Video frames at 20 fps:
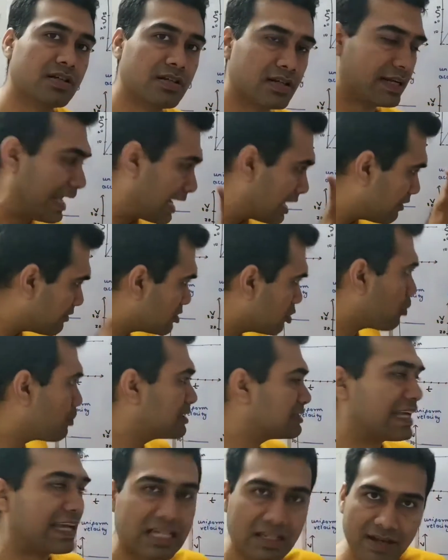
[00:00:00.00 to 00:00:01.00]
Negative slope
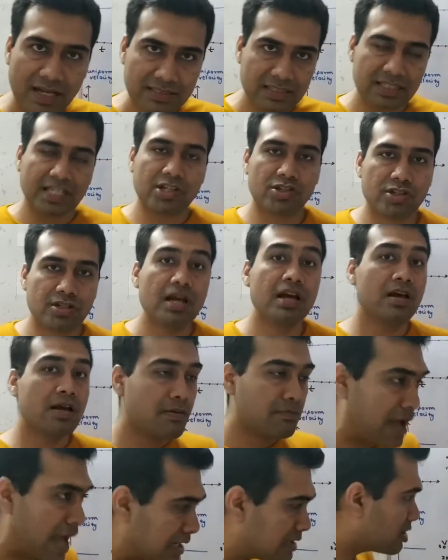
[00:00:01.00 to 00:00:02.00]
means negative acceleration,
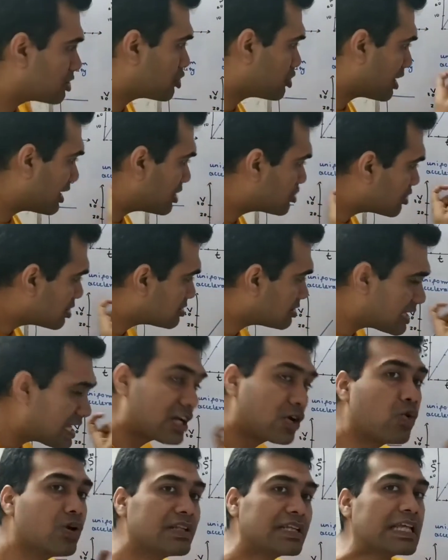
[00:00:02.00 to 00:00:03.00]
and the change is
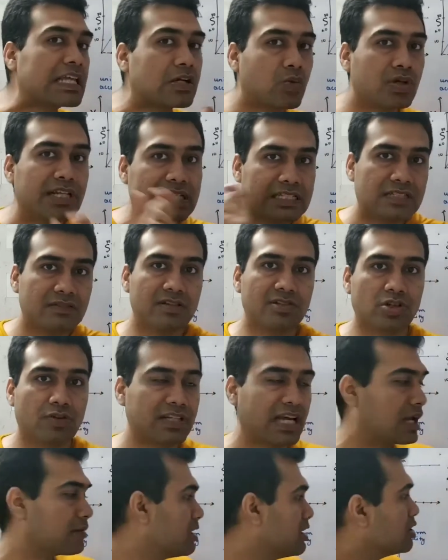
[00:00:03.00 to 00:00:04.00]
equal in equal intervals of
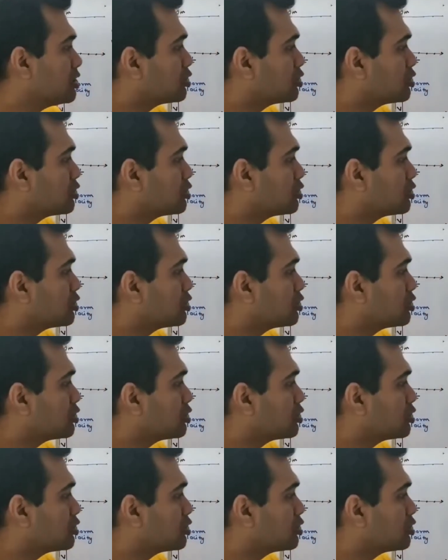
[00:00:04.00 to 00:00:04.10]
time.